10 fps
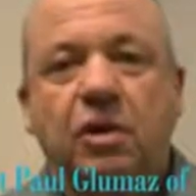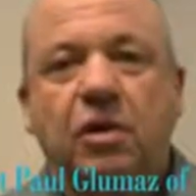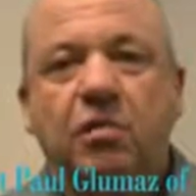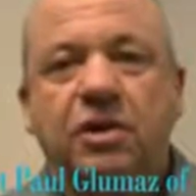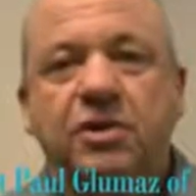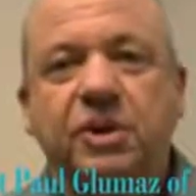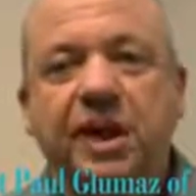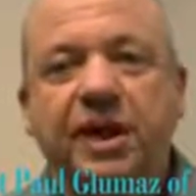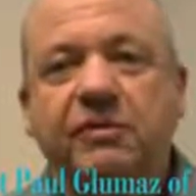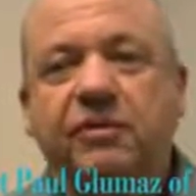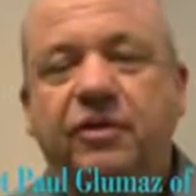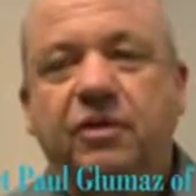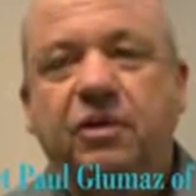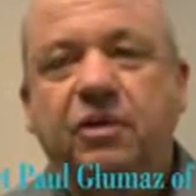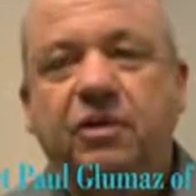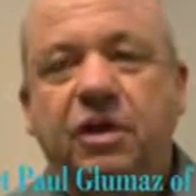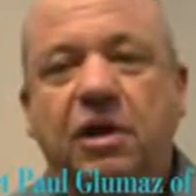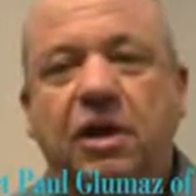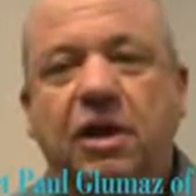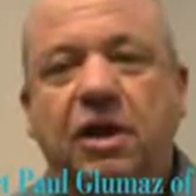And what you have
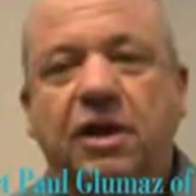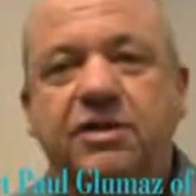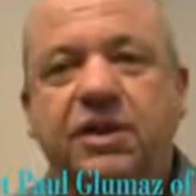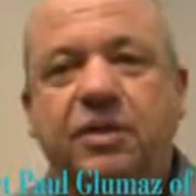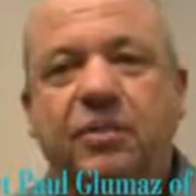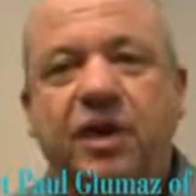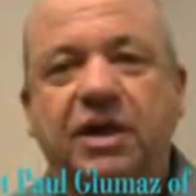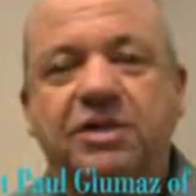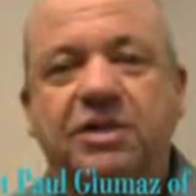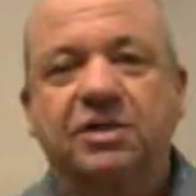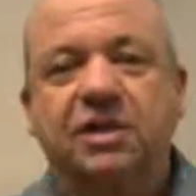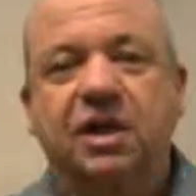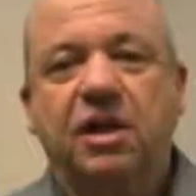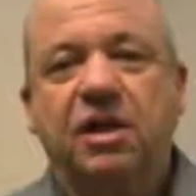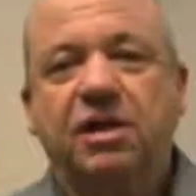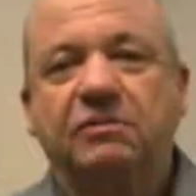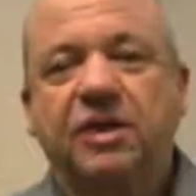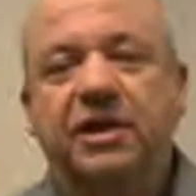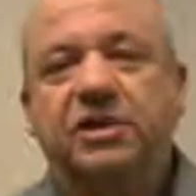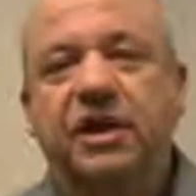is a process
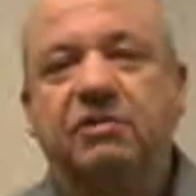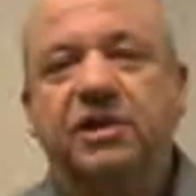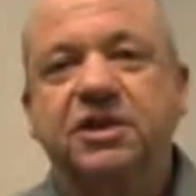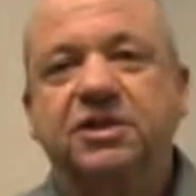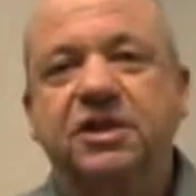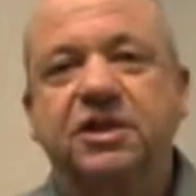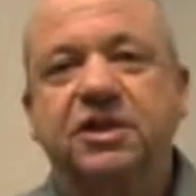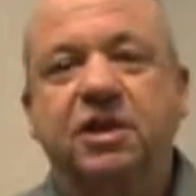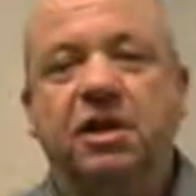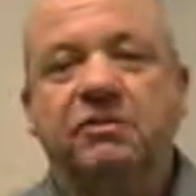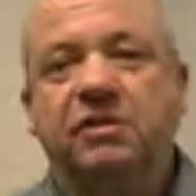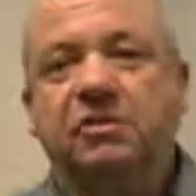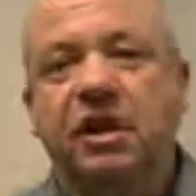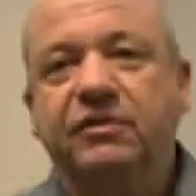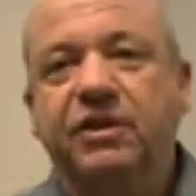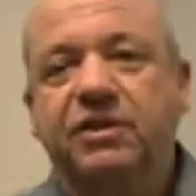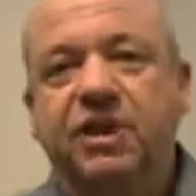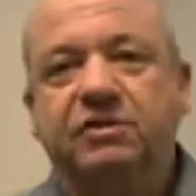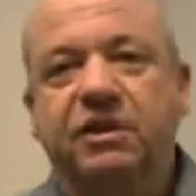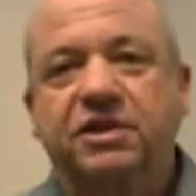of acceleration, of the rate of
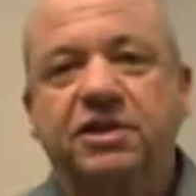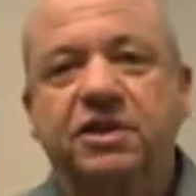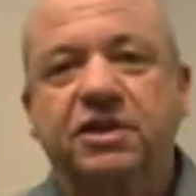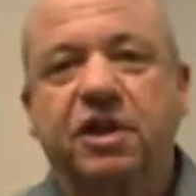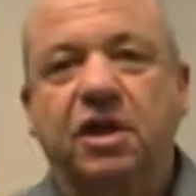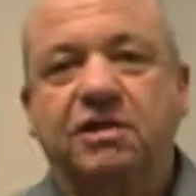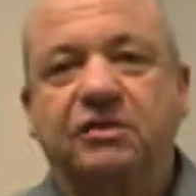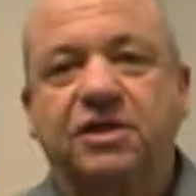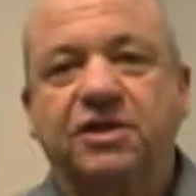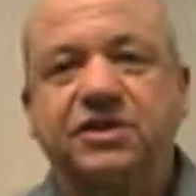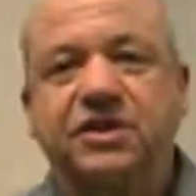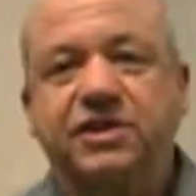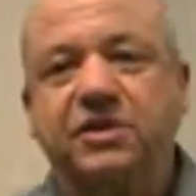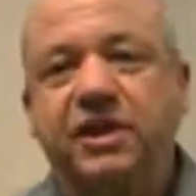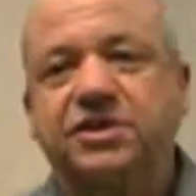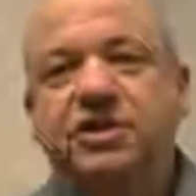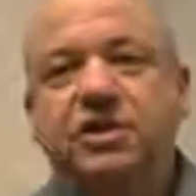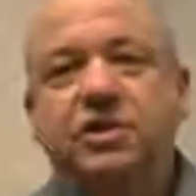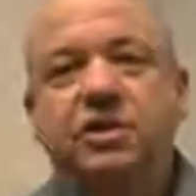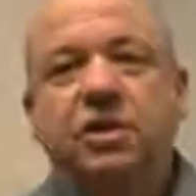acceleration of the
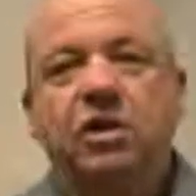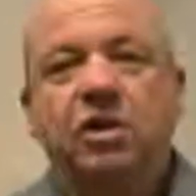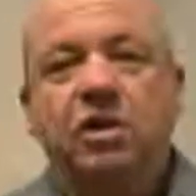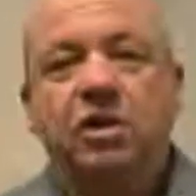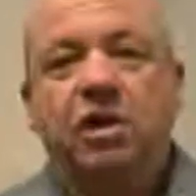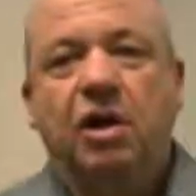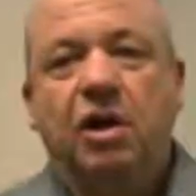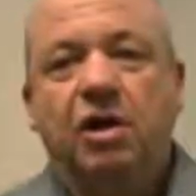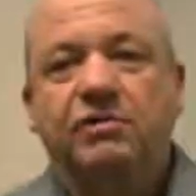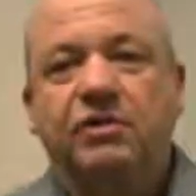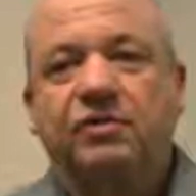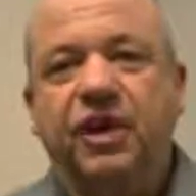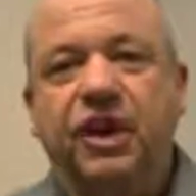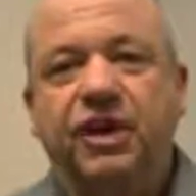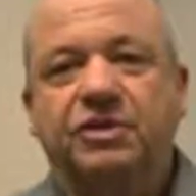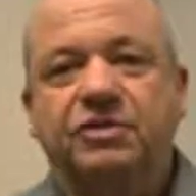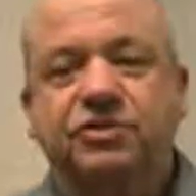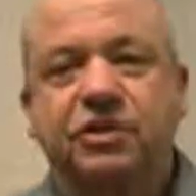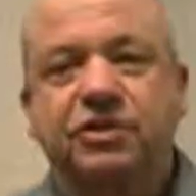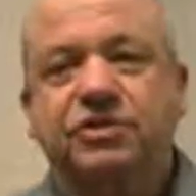disintegration of the financial
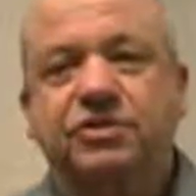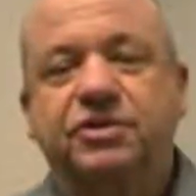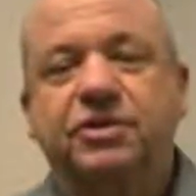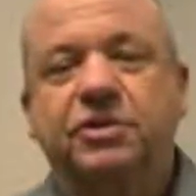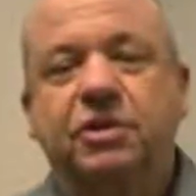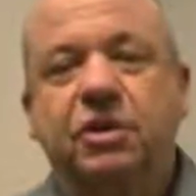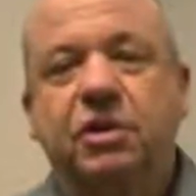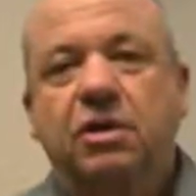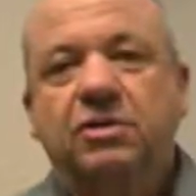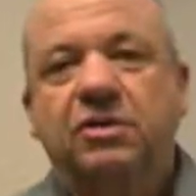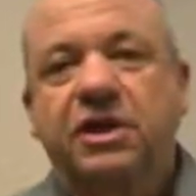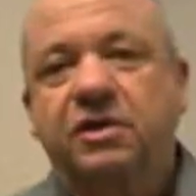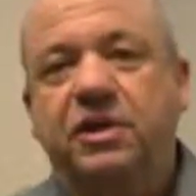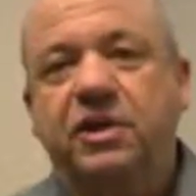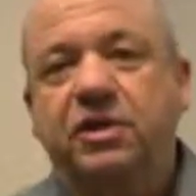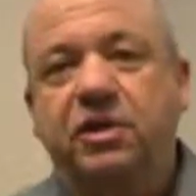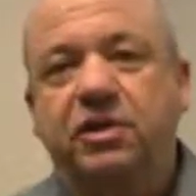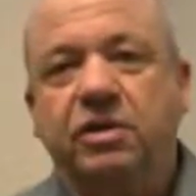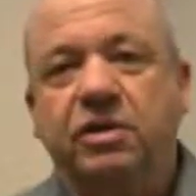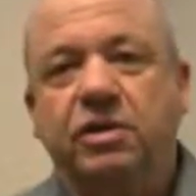structures centered in
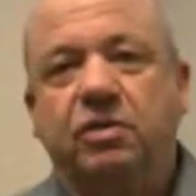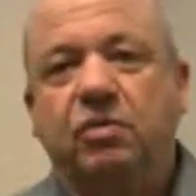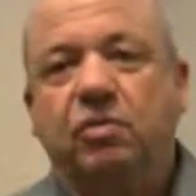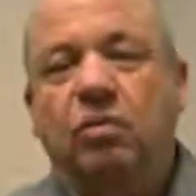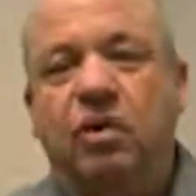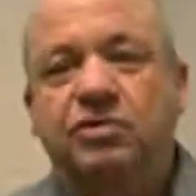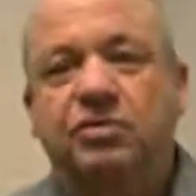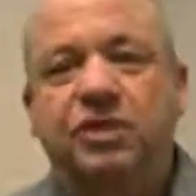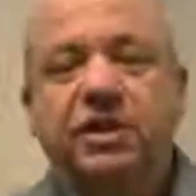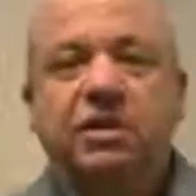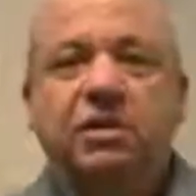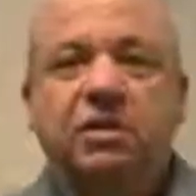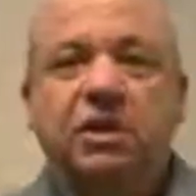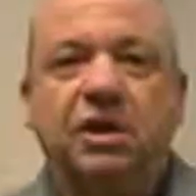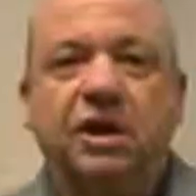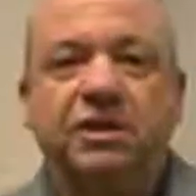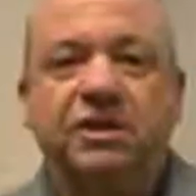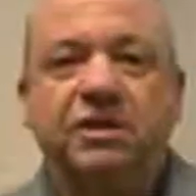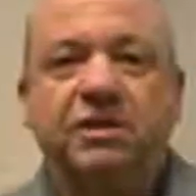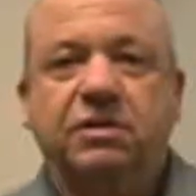the Wall Street, London